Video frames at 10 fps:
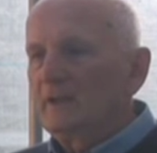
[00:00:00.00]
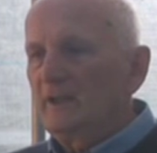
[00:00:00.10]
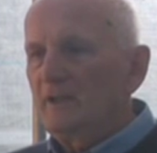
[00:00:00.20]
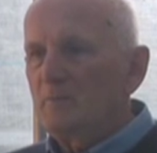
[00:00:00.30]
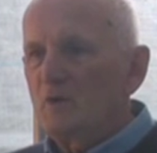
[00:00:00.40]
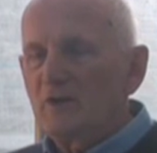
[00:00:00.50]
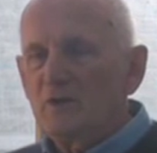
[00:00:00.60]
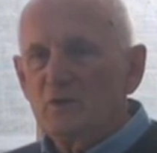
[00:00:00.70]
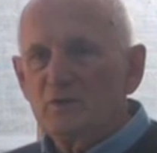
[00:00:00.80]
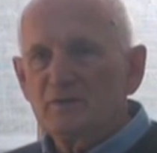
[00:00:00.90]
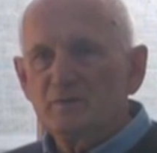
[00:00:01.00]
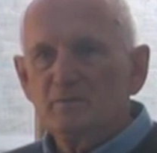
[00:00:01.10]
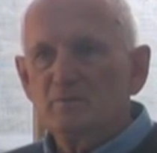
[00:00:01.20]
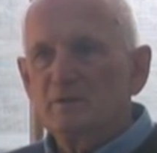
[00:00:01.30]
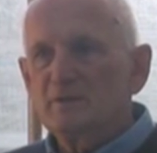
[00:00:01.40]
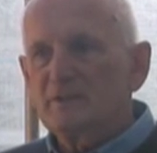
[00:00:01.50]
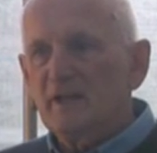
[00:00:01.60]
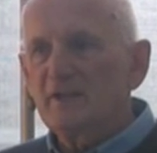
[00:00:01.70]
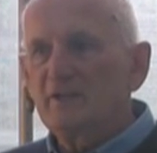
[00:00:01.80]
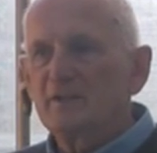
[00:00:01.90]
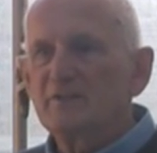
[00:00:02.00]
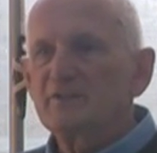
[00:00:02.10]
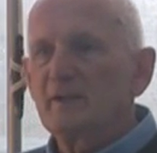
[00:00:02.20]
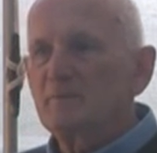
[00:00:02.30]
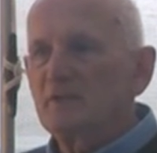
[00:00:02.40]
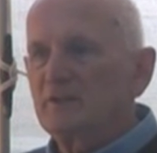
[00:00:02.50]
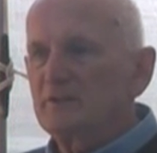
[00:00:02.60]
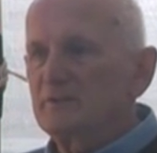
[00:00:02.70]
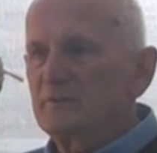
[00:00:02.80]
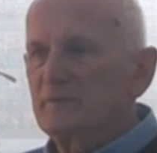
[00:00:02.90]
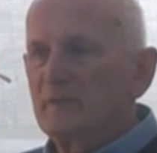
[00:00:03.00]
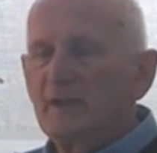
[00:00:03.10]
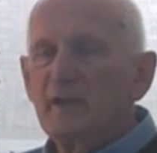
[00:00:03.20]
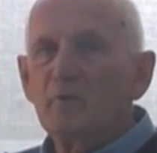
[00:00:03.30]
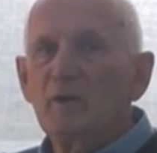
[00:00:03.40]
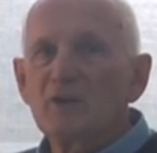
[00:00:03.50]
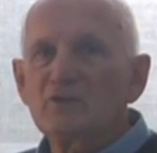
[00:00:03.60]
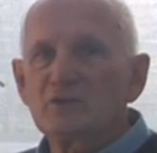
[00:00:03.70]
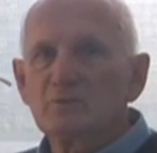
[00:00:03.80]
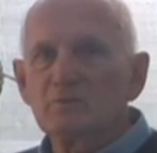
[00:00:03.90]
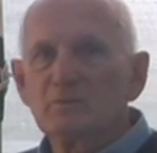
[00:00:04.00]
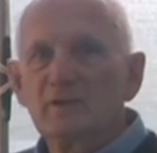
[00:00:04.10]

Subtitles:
anybody who's studied this subject of aeration